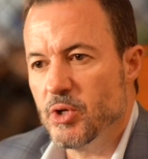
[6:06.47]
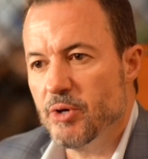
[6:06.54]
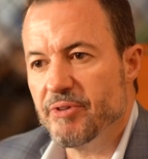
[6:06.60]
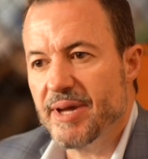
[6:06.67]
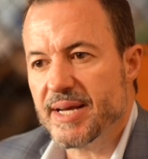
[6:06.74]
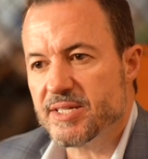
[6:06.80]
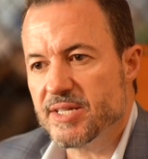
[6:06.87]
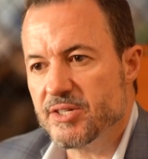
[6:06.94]
you have
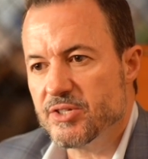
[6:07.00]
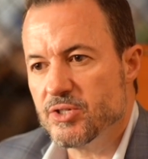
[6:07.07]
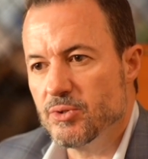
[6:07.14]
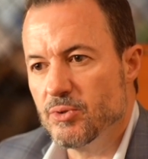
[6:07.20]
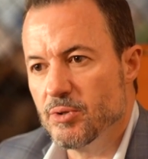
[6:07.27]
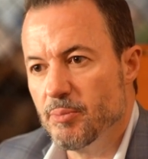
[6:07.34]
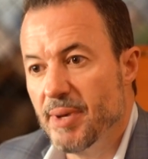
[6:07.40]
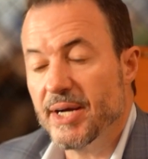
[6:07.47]
access
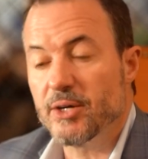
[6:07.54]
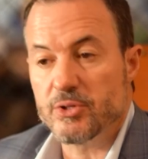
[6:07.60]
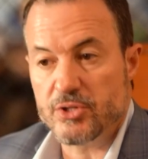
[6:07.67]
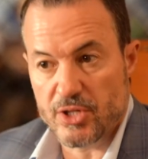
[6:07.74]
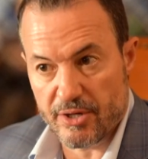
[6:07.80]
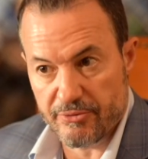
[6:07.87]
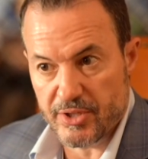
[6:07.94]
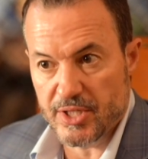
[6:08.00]
to the
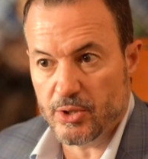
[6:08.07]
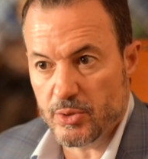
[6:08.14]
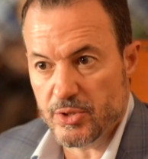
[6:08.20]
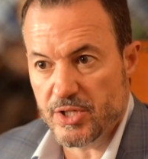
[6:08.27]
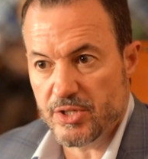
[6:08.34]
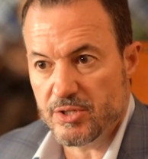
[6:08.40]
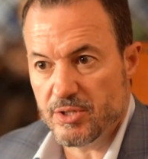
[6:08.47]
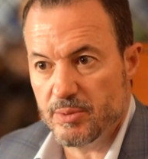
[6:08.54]
Microsoft
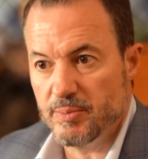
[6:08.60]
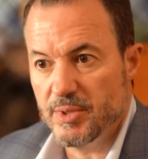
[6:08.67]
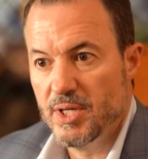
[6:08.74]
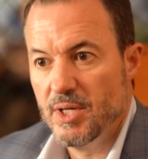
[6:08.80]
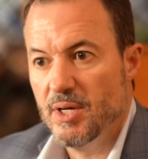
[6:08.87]
ecosystem